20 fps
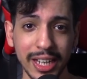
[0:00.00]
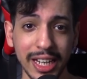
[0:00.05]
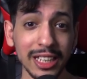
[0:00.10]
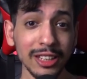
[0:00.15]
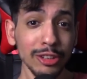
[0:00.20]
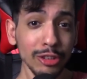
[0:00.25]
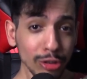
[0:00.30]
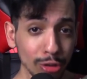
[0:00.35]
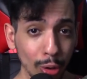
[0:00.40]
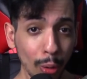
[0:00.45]

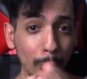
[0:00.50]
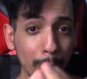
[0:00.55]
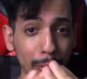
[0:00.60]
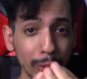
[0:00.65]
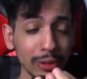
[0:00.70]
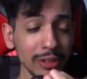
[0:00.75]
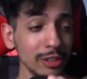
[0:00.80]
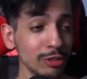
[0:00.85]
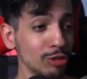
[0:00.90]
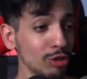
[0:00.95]
At no
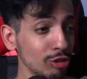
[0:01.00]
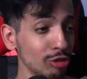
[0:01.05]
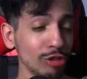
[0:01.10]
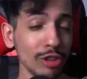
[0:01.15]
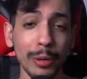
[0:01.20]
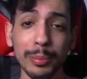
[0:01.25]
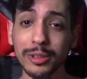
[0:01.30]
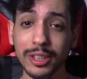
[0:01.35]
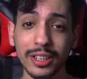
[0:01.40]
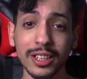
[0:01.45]
point did she
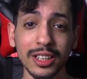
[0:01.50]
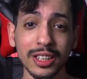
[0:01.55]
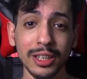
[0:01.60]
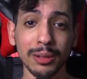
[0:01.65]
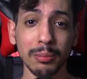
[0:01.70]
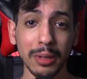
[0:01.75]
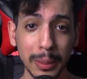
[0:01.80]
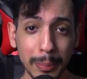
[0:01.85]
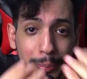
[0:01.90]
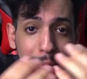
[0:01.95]
stop taking
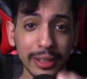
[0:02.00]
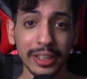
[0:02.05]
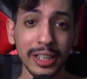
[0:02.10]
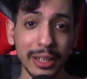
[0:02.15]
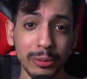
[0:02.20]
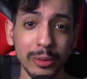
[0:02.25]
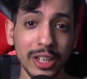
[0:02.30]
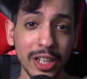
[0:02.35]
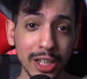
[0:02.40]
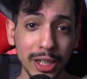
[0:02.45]
in my
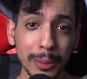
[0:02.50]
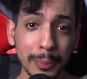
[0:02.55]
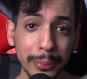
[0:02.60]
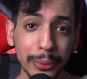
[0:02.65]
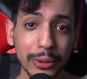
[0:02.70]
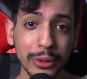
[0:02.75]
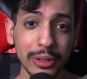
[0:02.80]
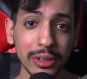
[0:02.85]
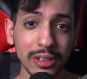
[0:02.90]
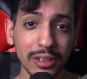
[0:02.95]
player
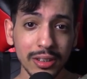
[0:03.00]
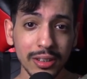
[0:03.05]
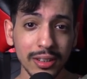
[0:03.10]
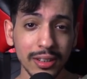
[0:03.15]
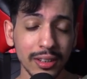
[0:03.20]
input.